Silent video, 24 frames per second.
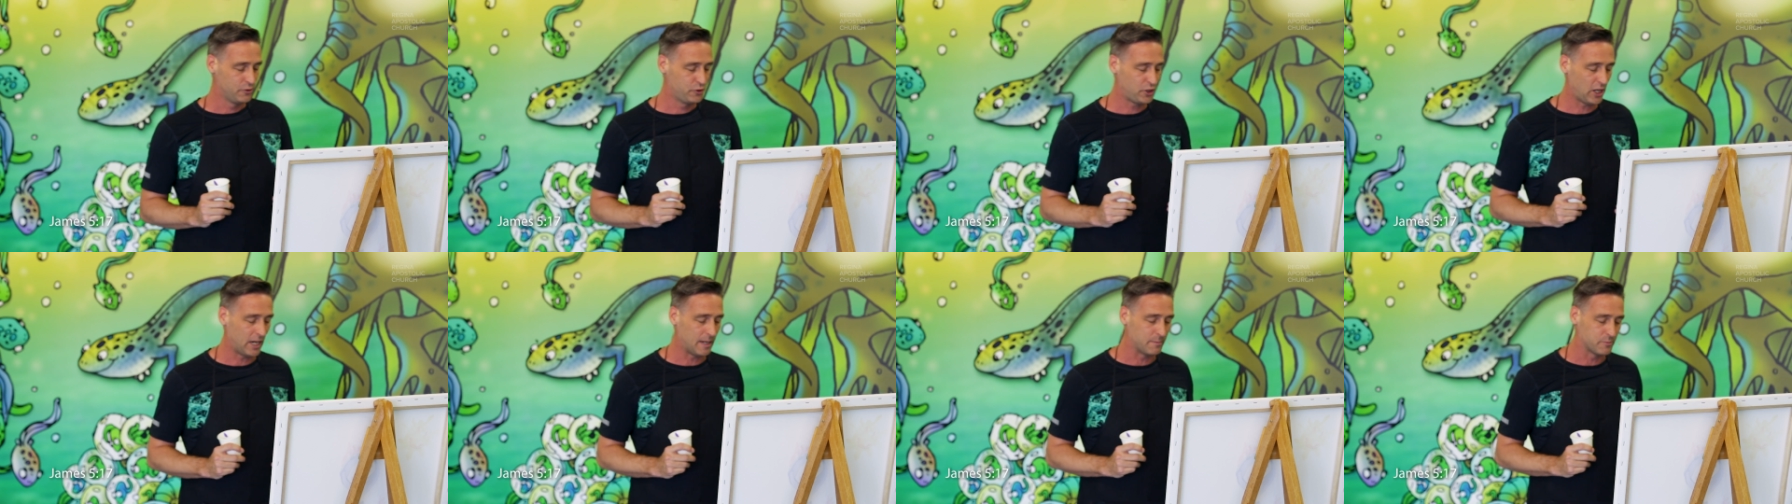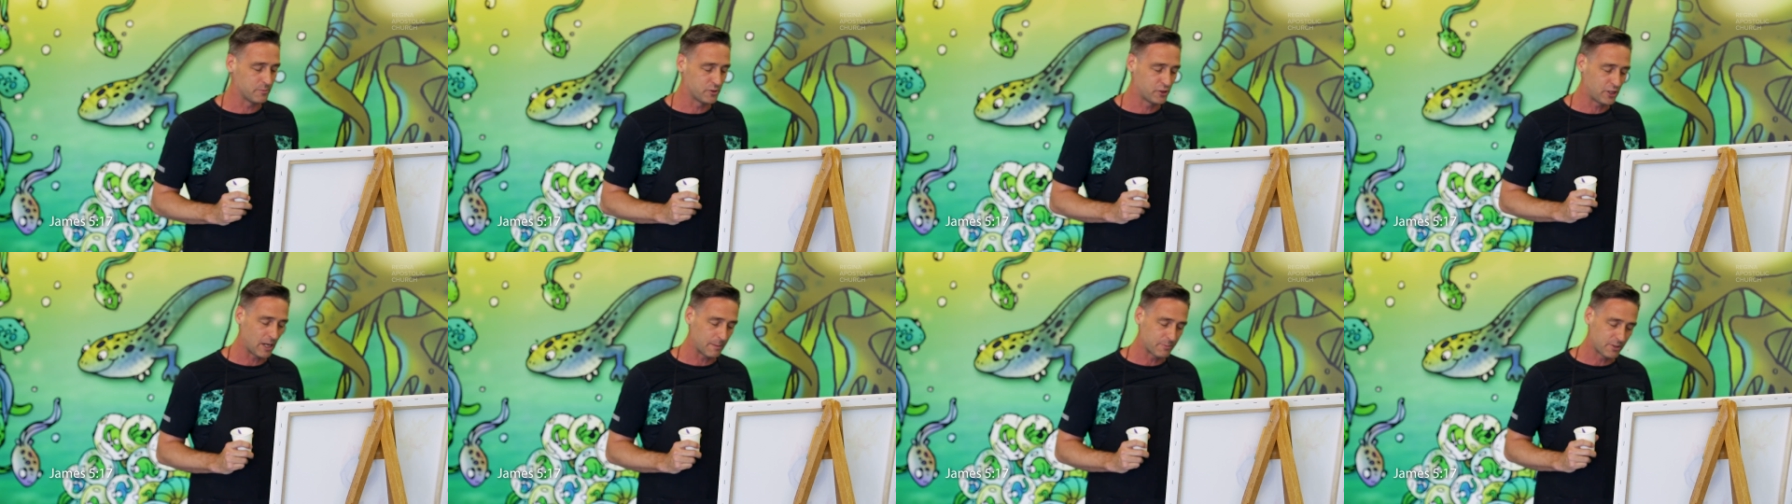
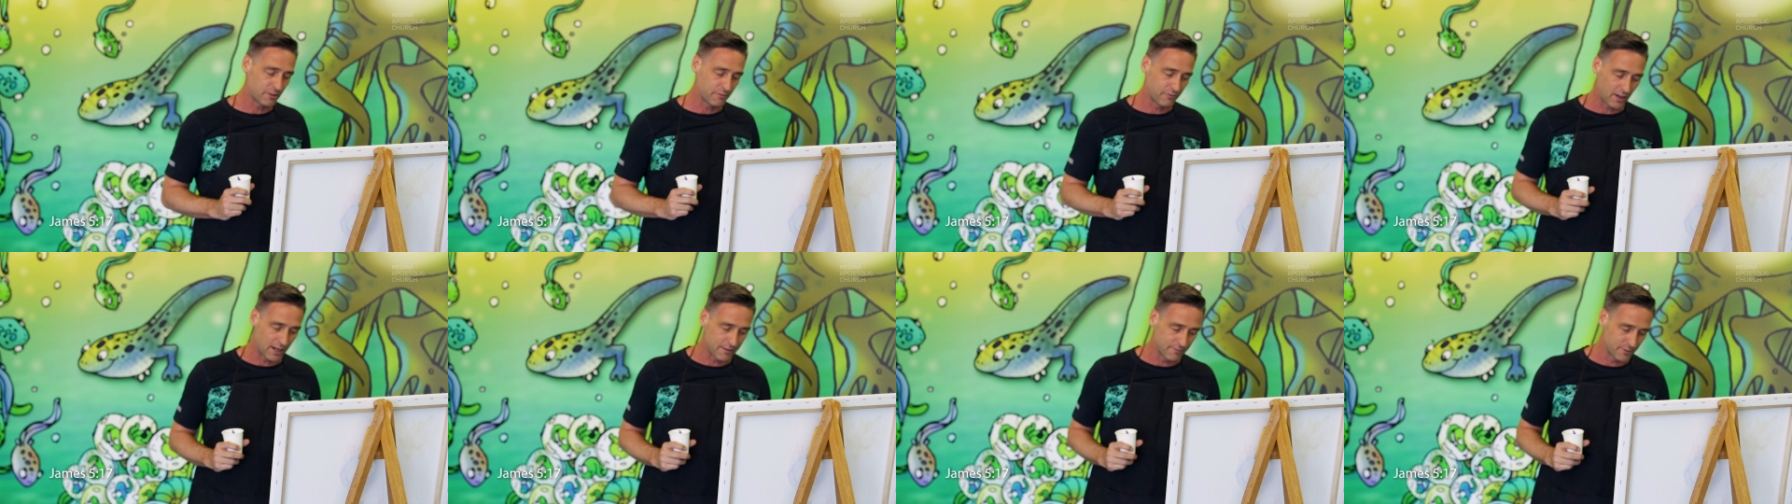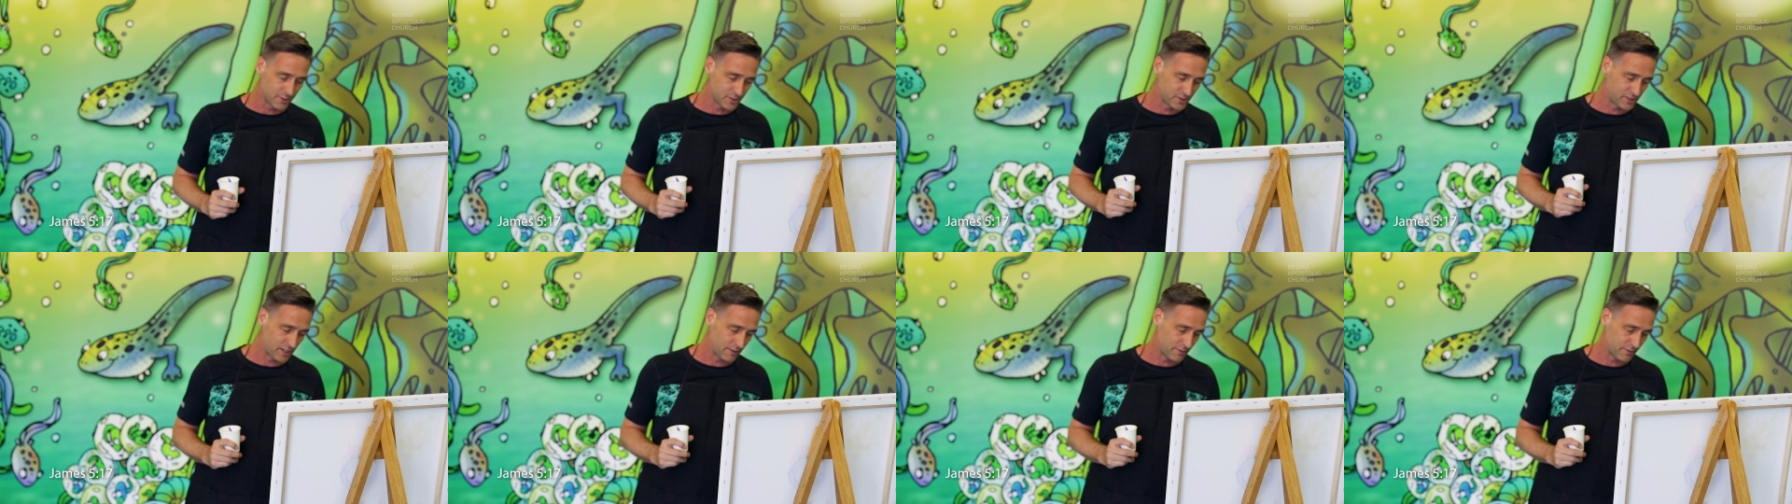James chapter 5
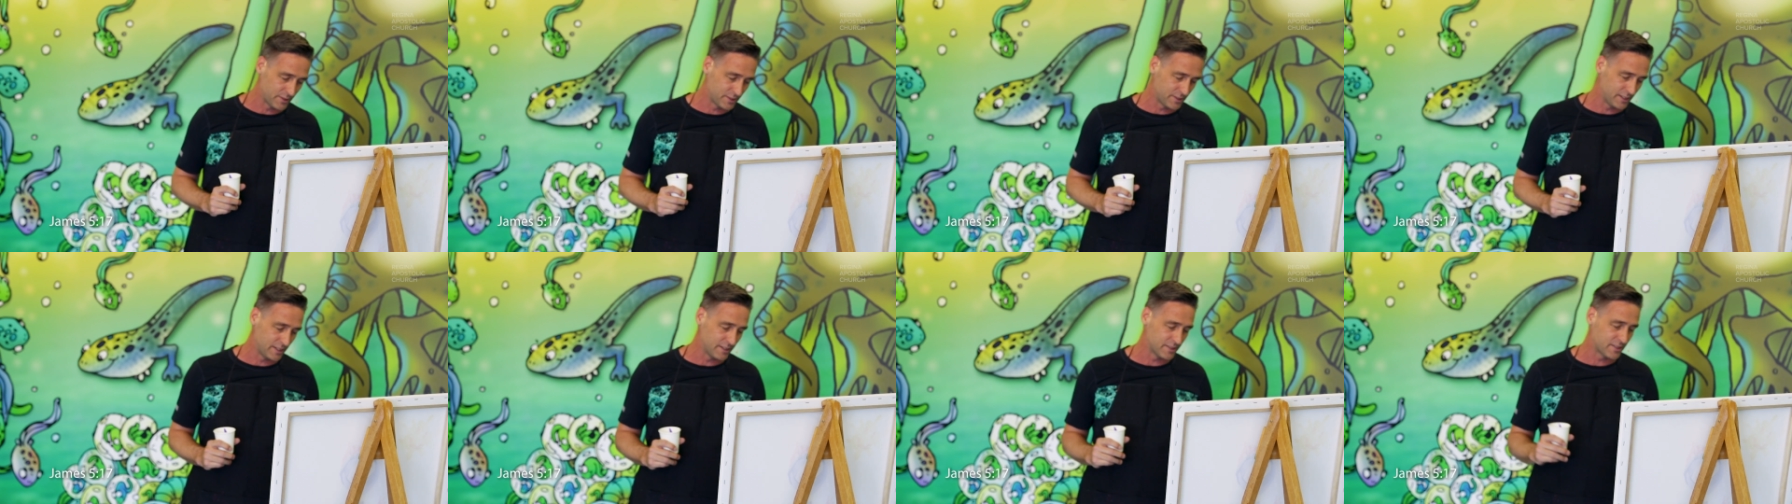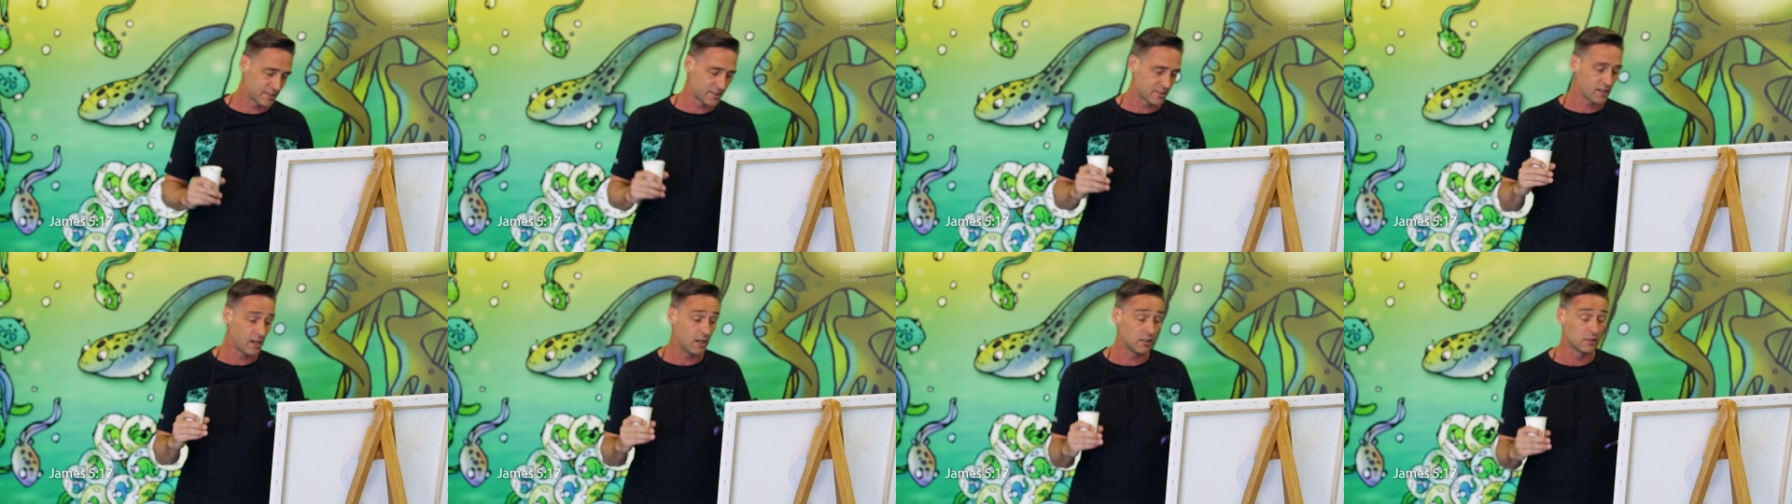verse 17 says